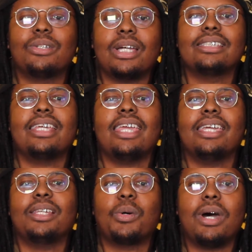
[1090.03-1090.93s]
so I
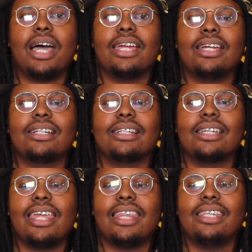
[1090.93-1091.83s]
sang in choir,
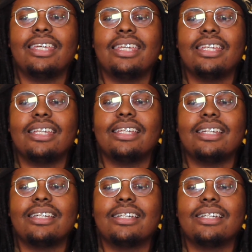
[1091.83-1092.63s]
and then